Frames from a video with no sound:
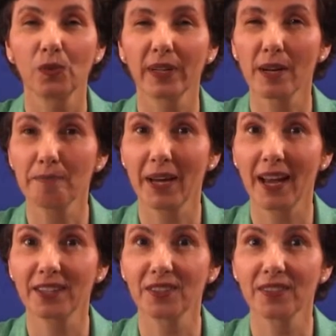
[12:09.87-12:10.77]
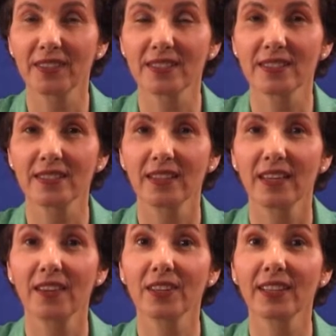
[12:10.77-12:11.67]
We'll come back to this
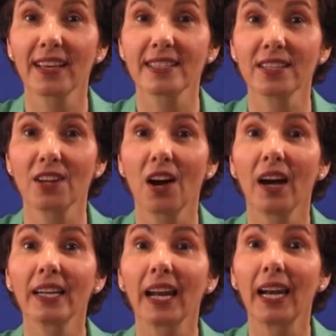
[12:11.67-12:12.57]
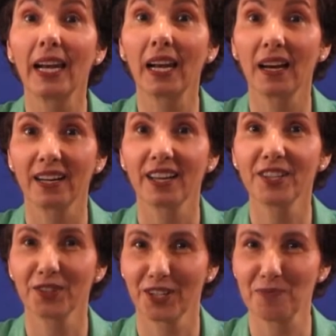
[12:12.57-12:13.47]
in the lesson on La,
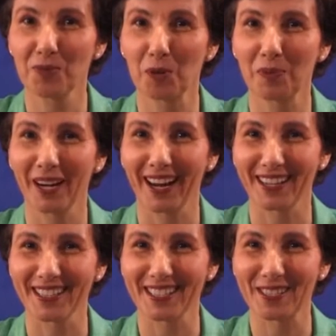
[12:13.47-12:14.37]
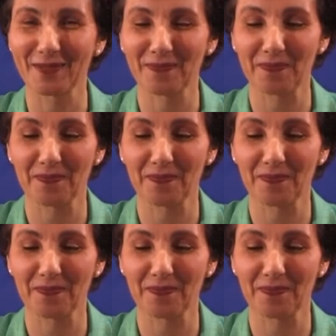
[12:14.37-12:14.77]
and you'll get more practice.